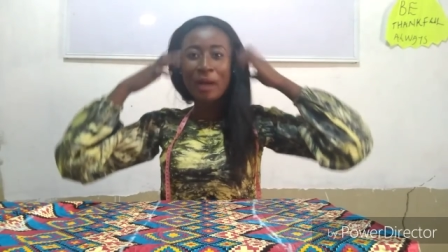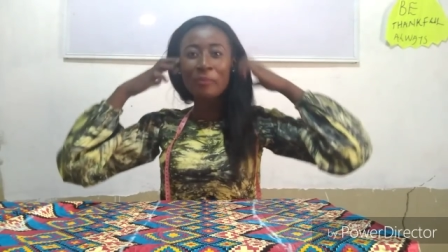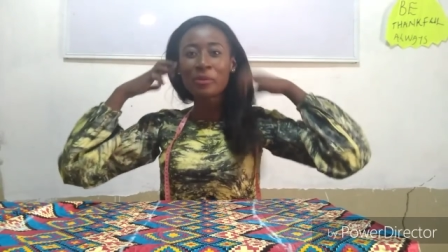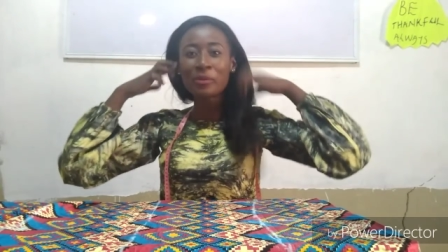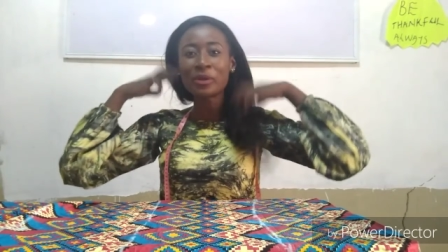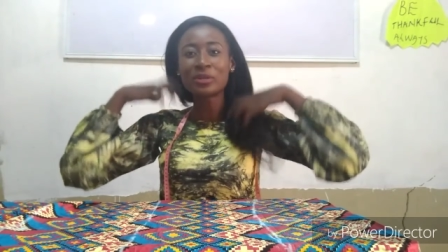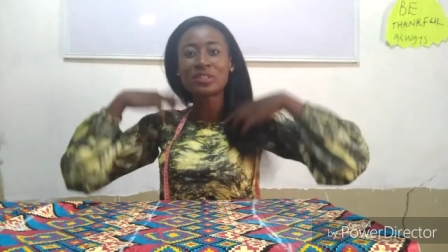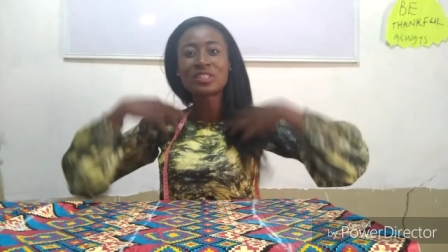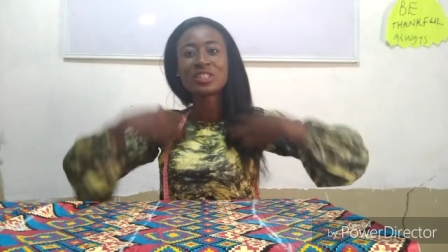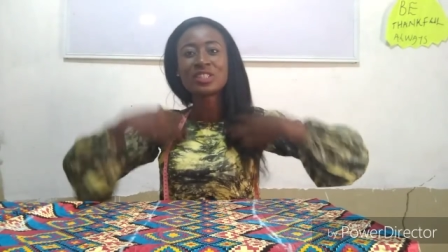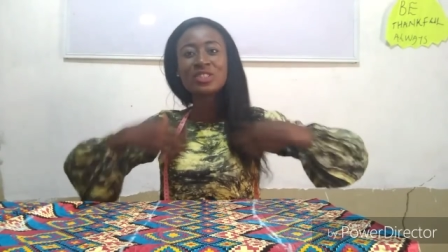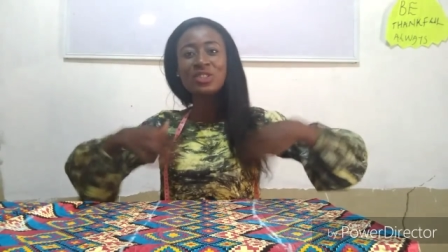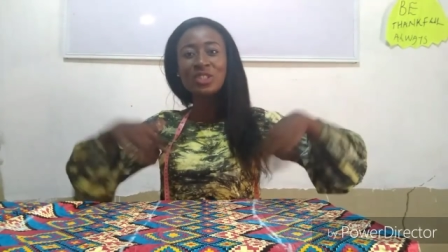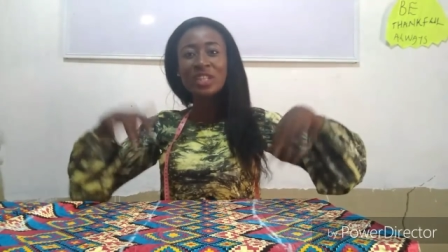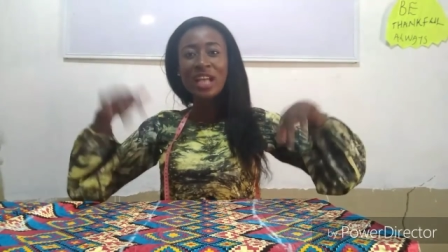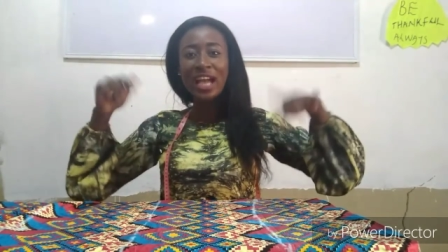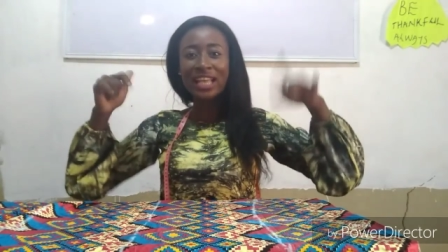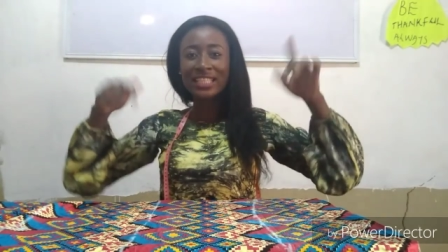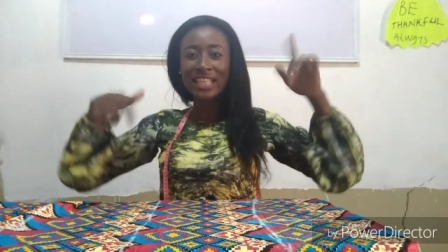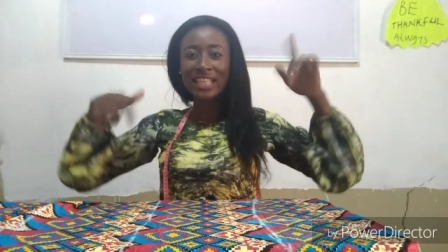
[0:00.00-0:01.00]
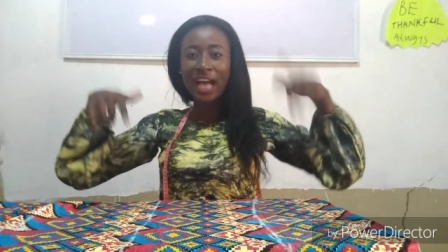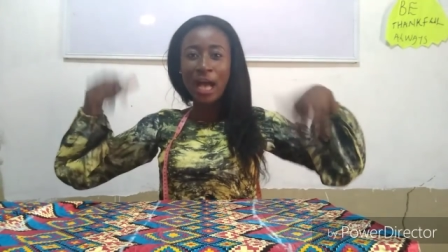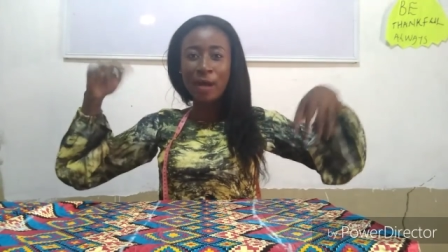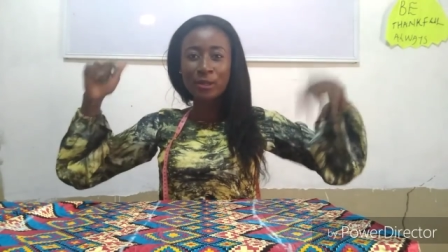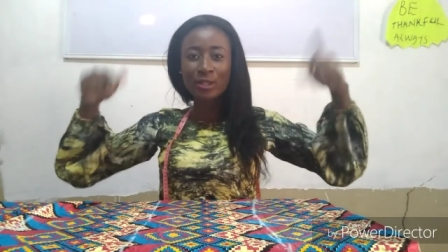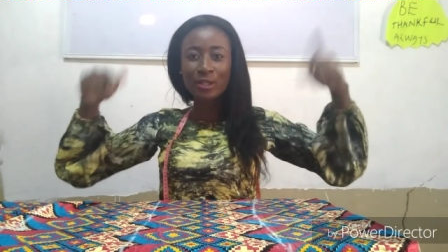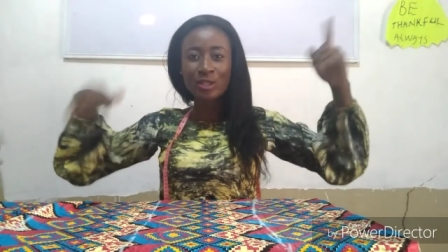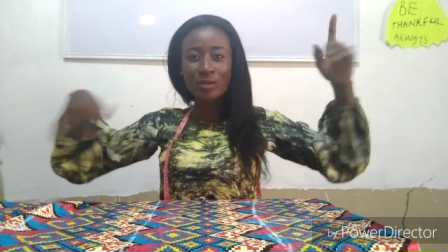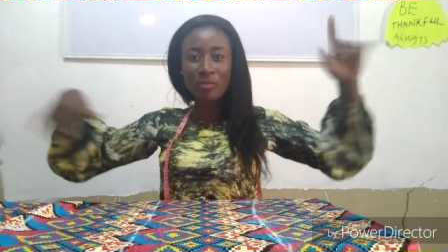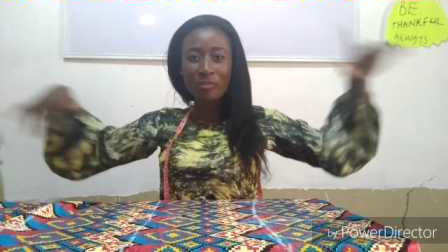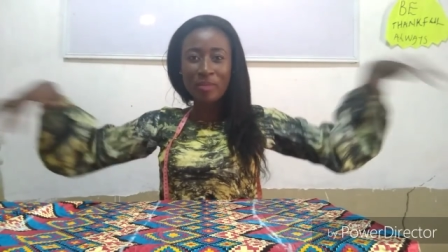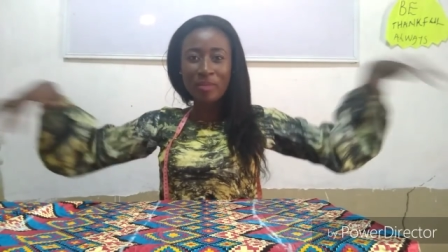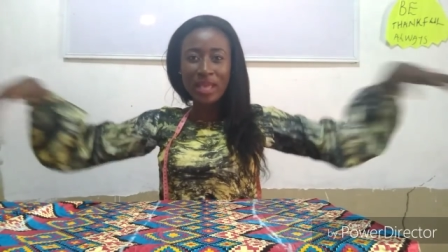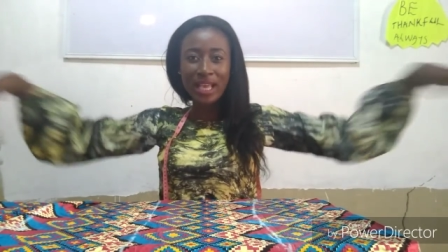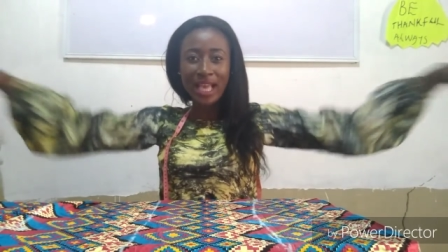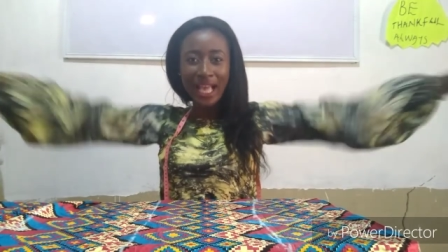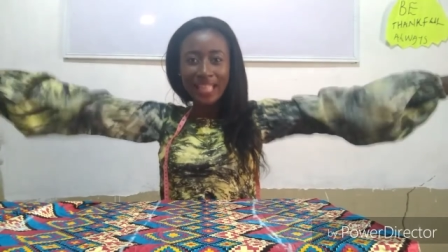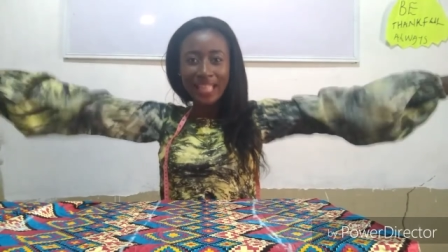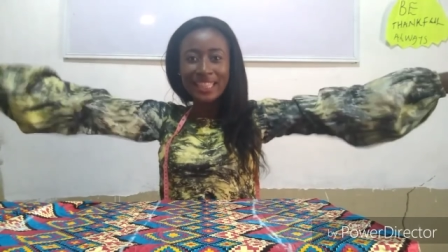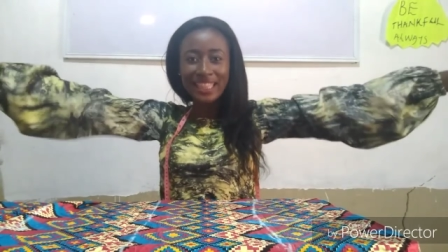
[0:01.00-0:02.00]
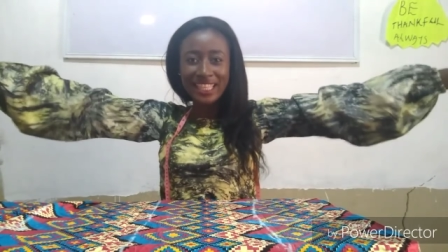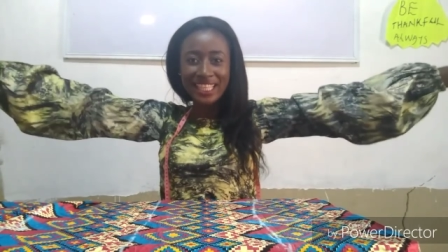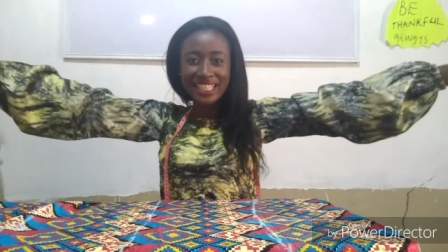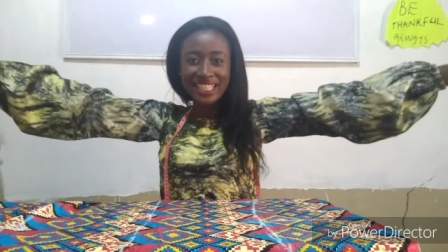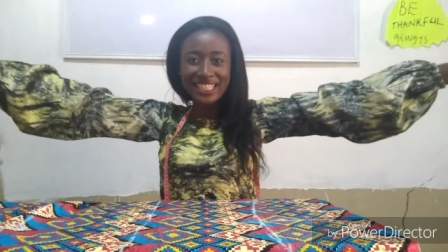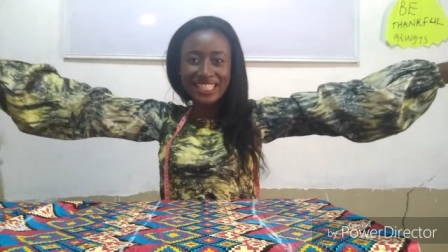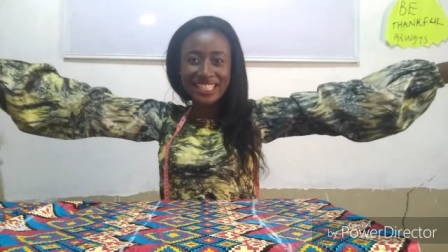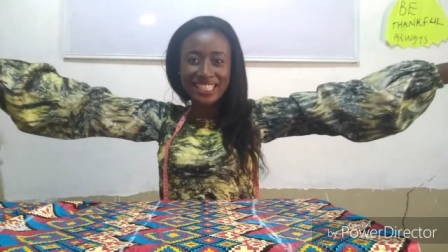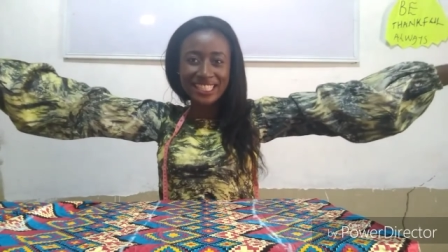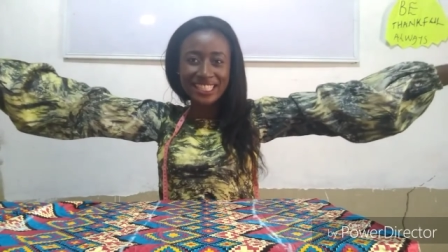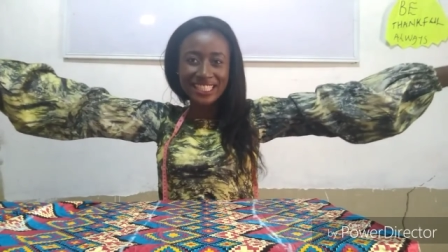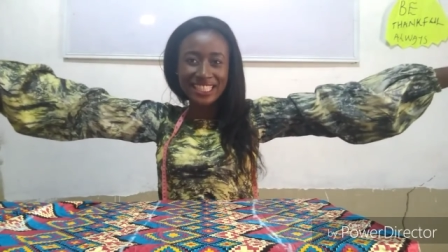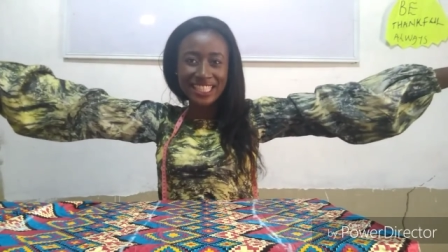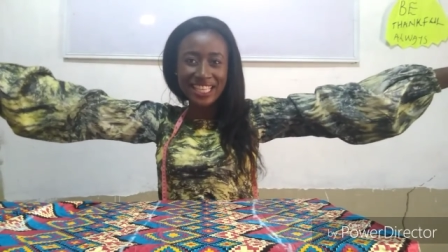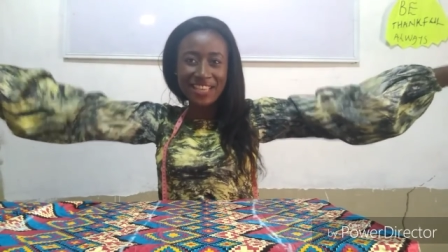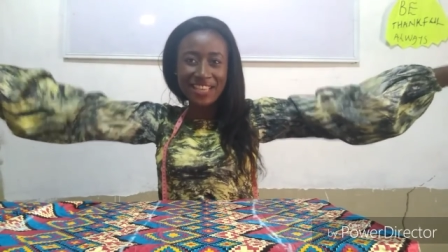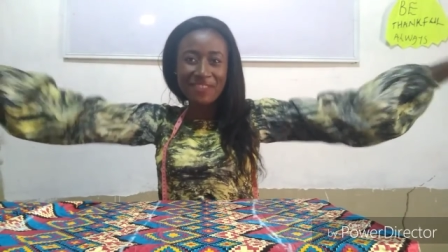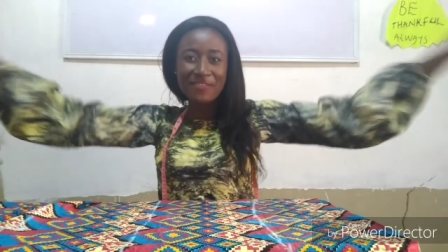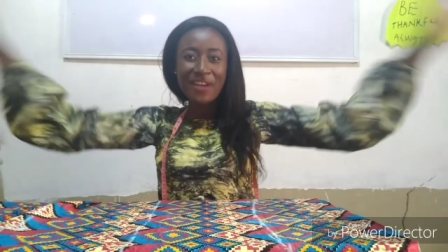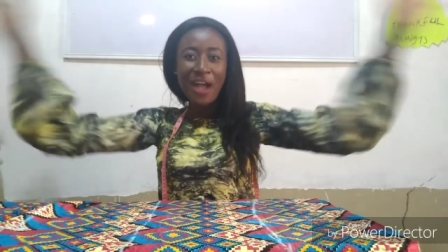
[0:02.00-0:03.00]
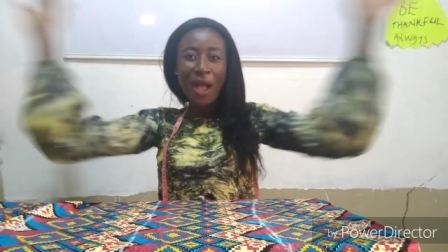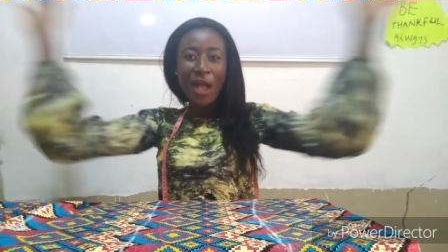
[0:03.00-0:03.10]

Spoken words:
I'm going to teach you guys how to make this sleeve.